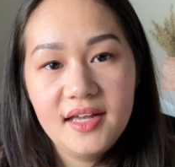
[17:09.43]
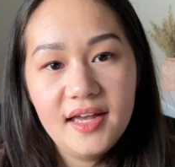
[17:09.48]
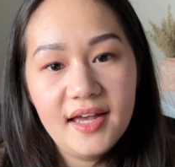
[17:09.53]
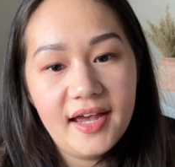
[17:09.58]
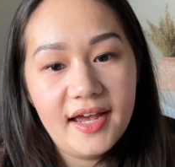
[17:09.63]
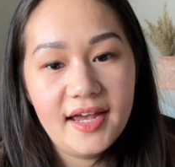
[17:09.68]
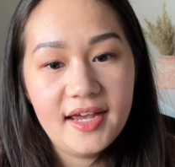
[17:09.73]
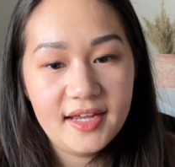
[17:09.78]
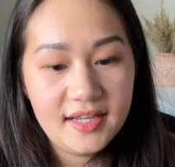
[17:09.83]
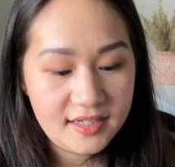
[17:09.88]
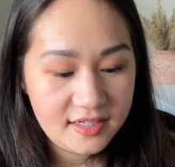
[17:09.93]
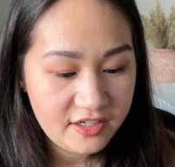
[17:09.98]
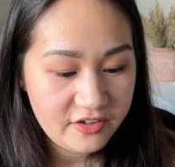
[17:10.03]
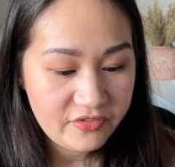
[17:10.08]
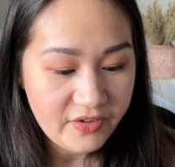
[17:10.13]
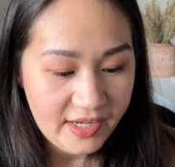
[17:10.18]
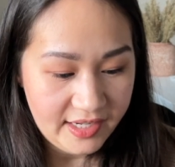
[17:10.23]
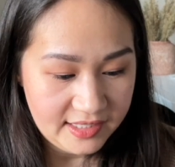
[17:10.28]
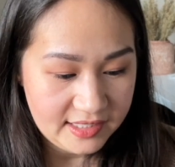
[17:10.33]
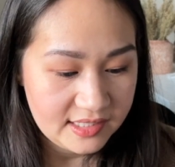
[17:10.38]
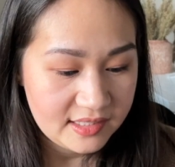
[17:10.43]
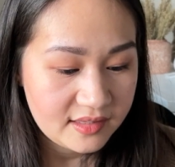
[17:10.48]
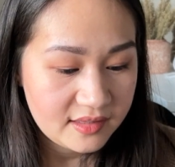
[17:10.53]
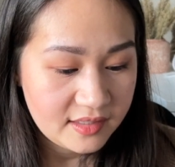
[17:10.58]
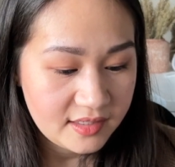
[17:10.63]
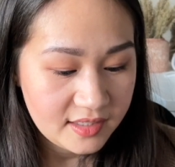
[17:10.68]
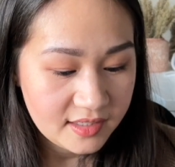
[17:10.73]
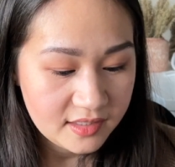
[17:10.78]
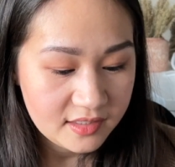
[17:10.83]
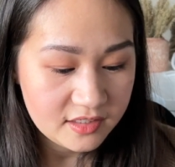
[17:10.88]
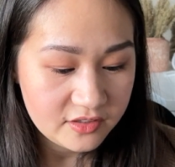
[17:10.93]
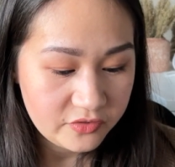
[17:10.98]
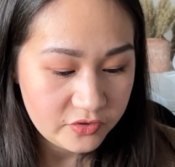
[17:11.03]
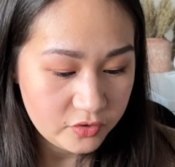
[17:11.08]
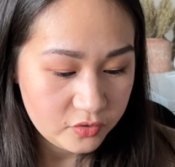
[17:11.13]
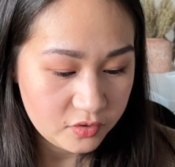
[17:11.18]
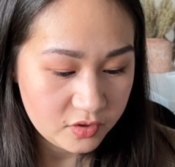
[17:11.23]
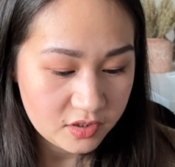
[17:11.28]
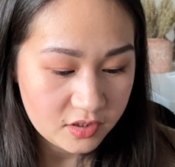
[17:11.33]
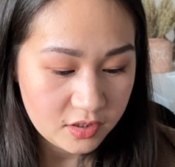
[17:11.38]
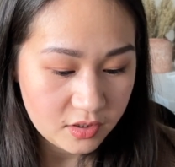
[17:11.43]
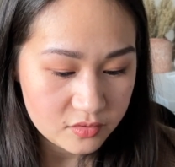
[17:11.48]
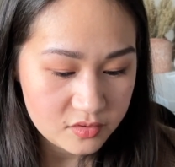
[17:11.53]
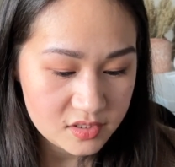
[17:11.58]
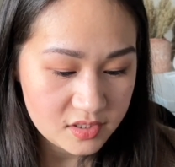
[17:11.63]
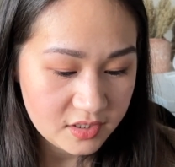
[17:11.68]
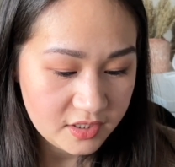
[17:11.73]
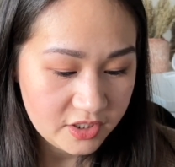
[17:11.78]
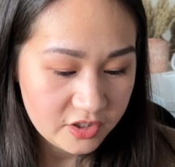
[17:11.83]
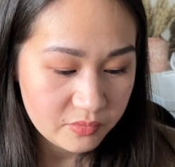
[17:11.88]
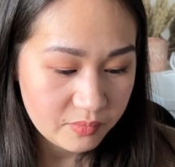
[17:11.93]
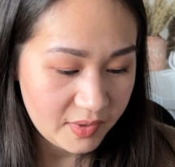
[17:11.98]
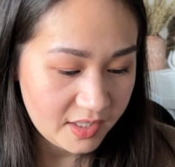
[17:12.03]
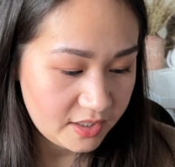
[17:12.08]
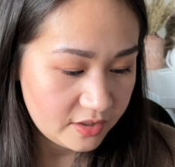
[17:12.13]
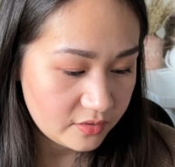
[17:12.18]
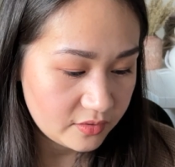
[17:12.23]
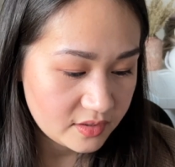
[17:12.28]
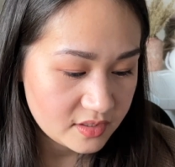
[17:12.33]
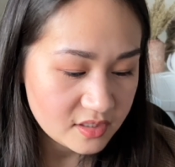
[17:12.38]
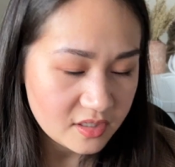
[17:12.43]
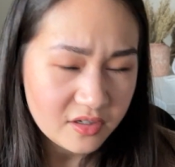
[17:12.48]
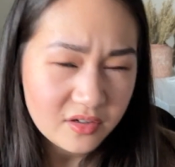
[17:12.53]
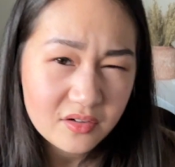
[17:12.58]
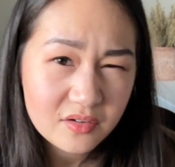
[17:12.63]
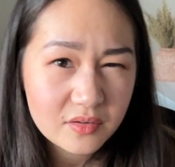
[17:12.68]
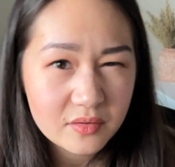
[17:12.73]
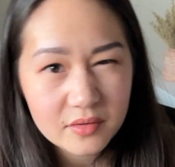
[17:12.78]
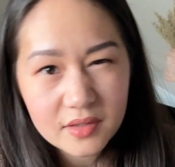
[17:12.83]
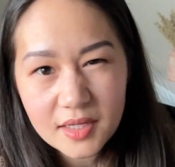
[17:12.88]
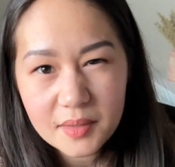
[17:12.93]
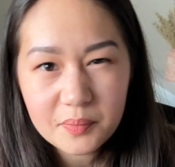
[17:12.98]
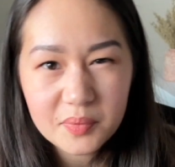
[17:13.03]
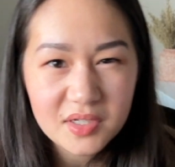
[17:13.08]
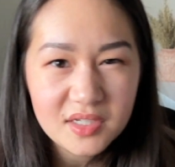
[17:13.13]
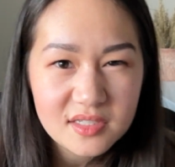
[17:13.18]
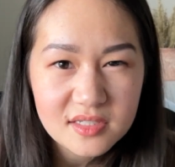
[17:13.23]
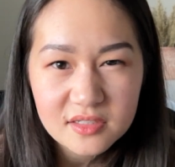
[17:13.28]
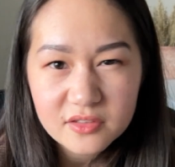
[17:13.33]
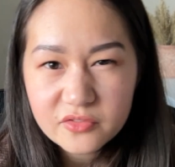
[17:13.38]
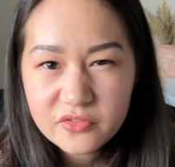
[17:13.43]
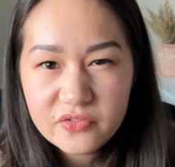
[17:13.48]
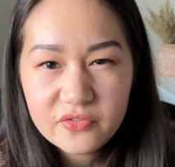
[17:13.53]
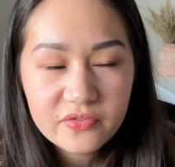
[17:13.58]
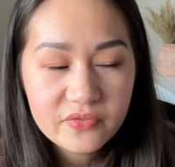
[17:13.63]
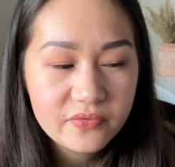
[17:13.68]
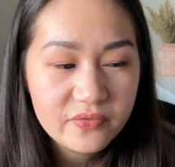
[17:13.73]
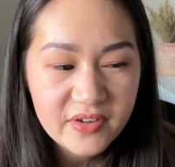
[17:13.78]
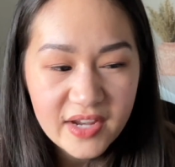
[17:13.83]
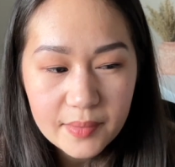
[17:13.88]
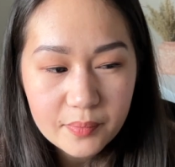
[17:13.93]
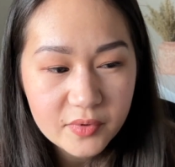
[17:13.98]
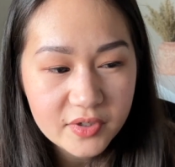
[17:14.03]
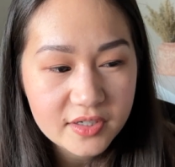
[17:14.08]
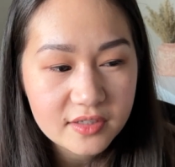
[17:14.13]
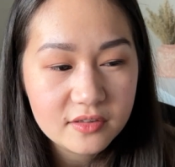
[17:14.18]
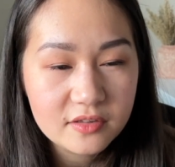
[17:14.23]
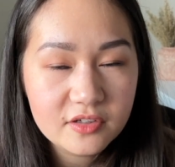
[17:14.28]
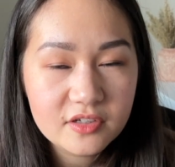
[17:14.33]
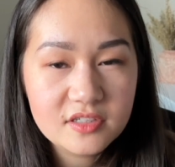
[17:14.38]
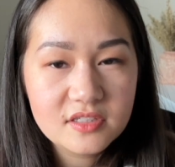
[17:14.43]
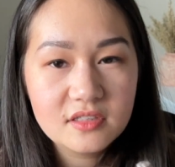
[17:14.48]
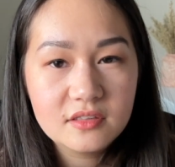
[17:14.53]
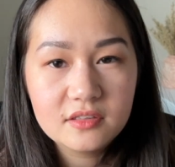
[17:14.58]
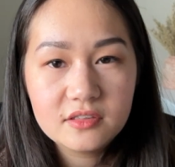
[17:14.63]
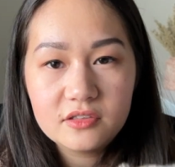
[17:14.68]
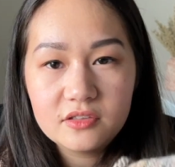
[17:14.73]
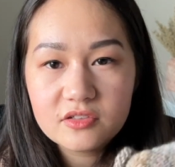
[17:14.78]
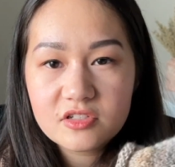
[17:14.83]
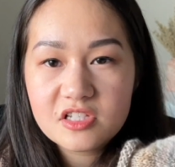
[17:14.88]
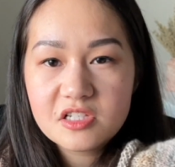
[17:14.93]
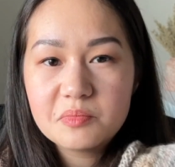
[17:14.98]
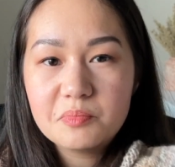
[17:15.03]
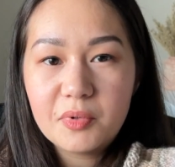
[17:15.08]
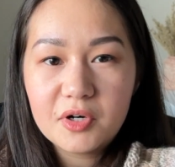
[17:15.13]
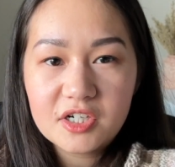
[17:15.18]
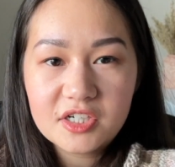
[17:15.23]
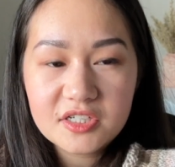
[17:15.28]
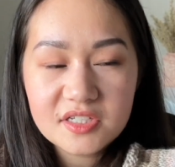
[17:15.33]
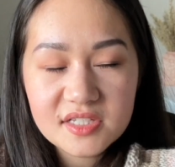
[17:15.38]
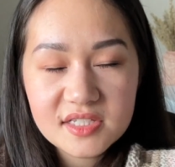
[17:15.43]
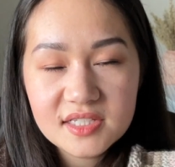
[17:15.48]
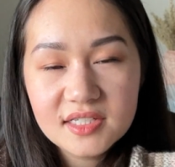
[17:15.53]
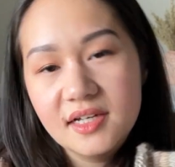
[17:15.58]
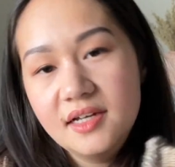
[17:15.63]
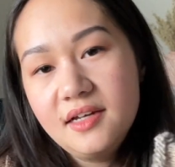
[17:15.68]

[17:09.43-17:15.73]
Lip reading: And if anything, if you look closely, you may notice, oh, that piece of fabric looks a little sparse.